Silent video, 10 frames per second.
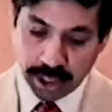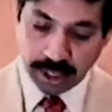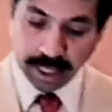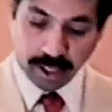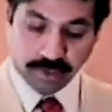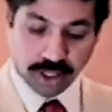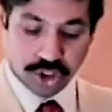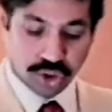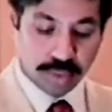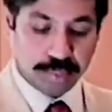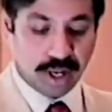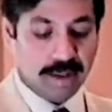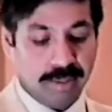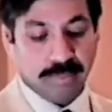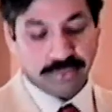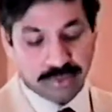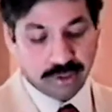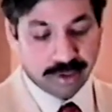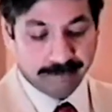now, there are two problems. Uh,